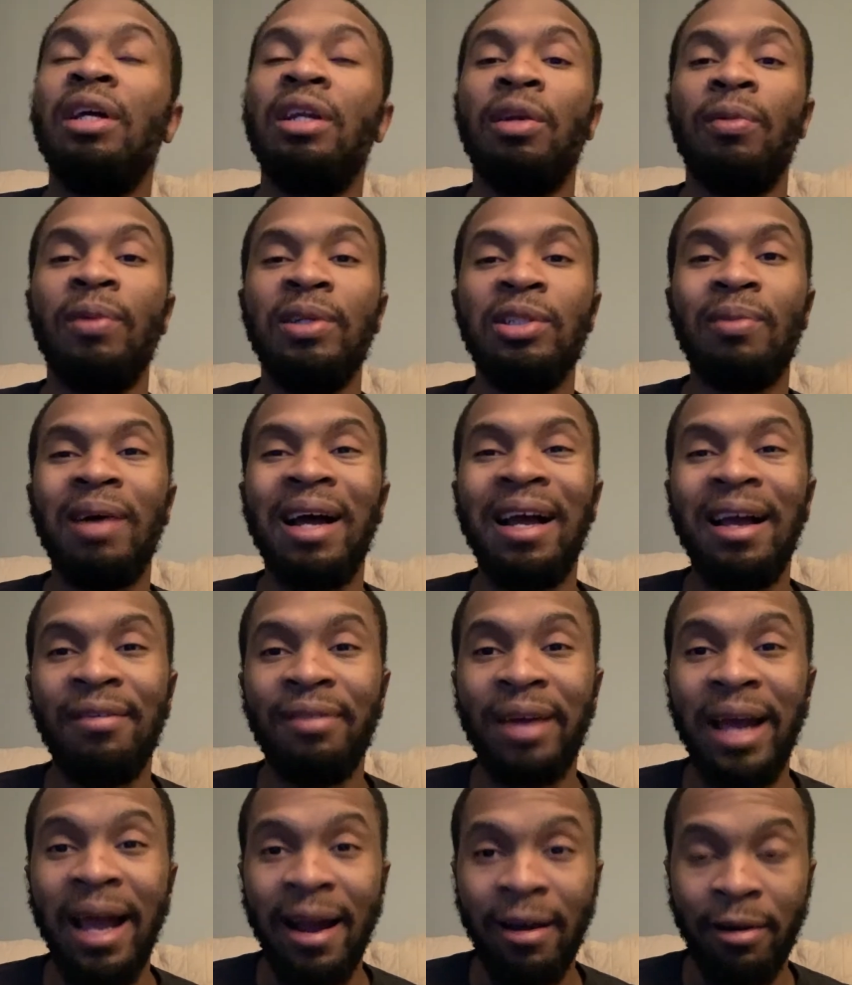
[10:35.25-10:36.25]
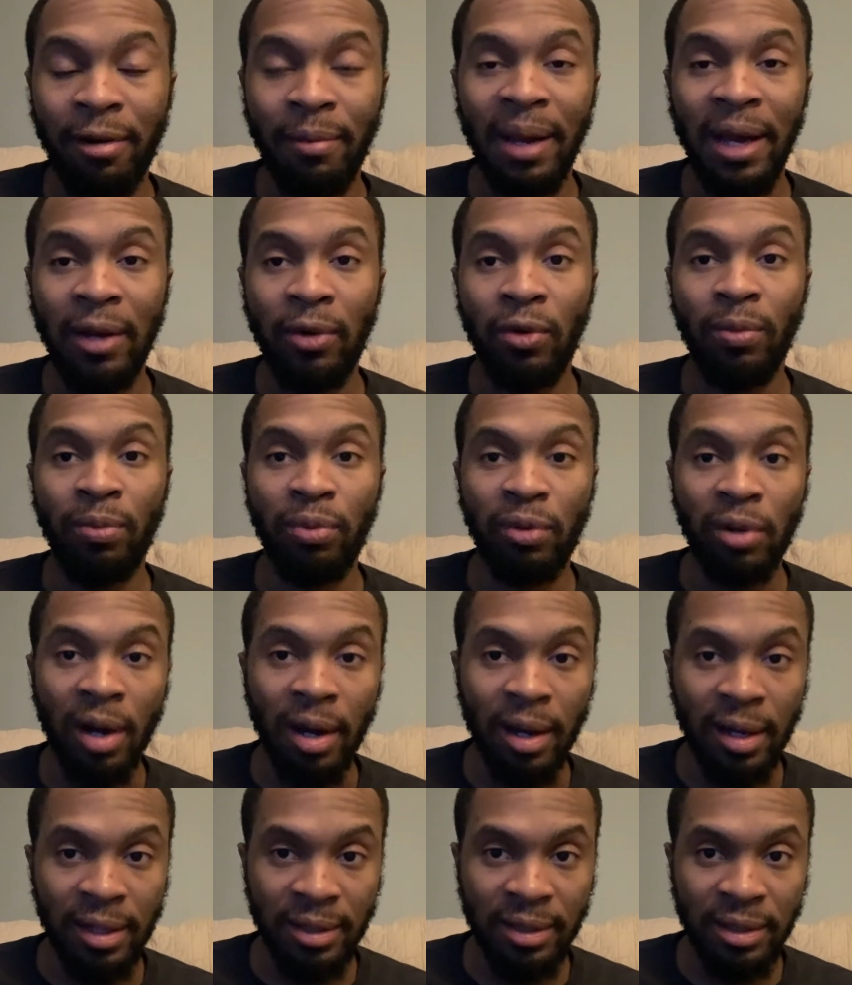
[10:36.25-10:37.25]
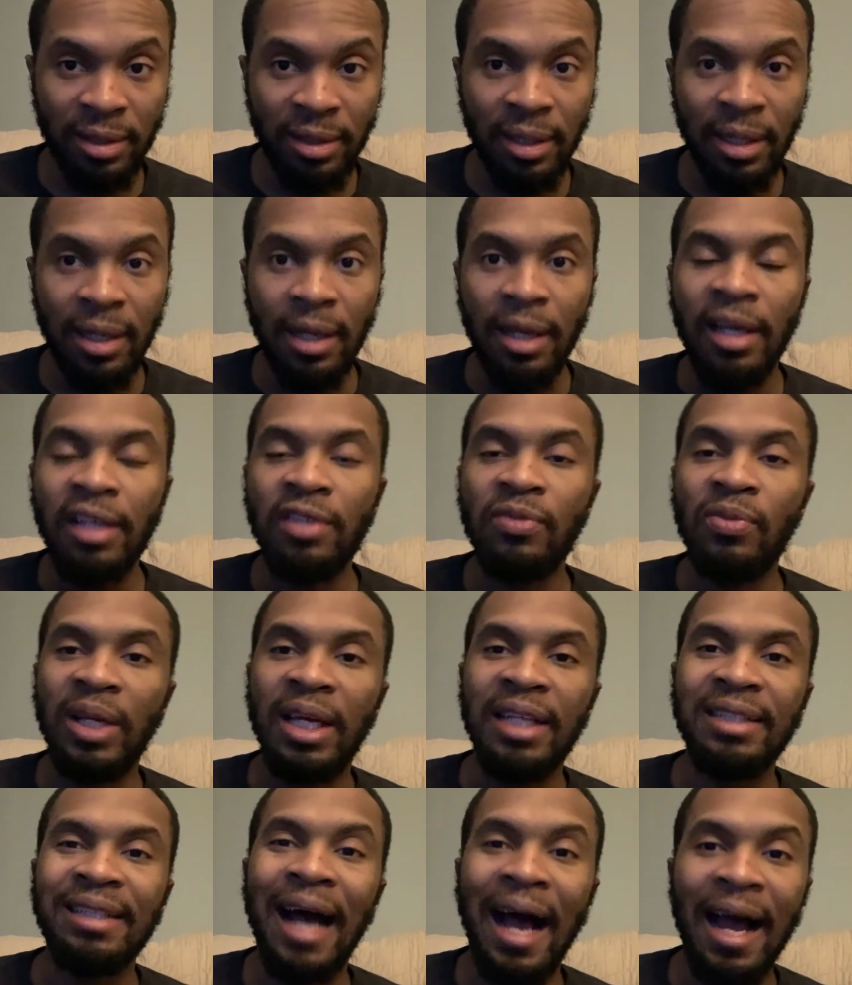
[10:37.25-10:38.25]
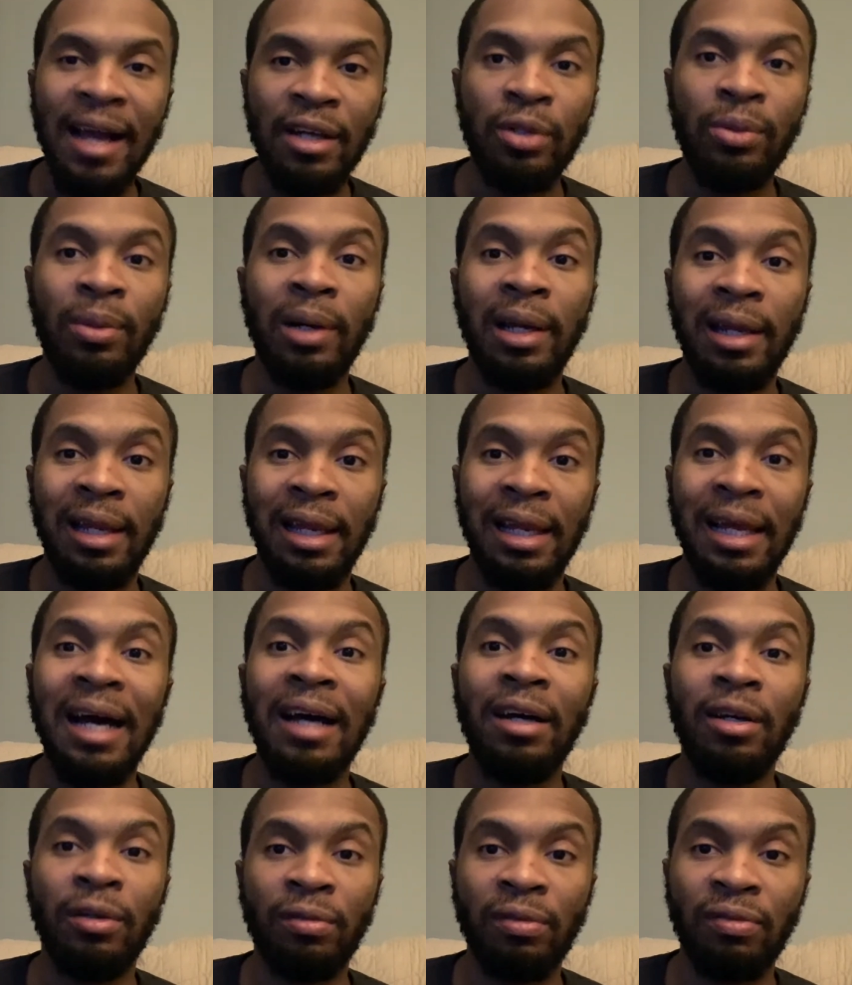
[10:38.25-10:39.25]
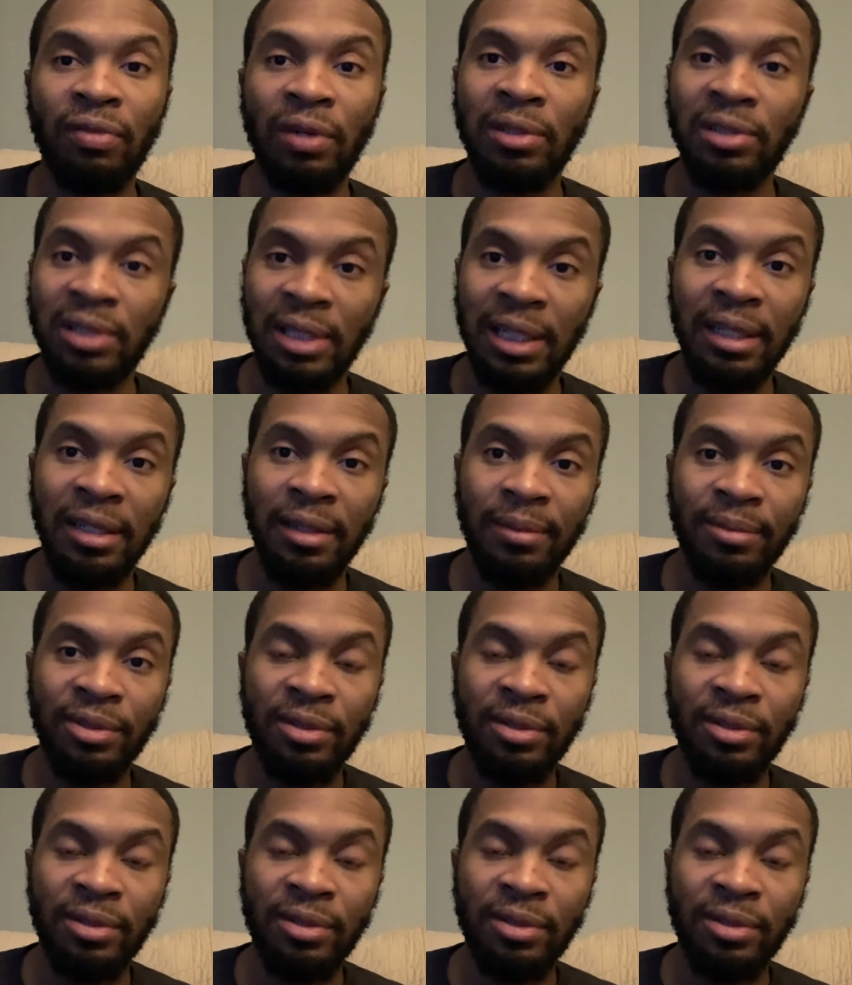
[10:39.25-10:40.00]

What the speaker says: The reason why I have acrobat on bronze is because I do a lot of reverse layups.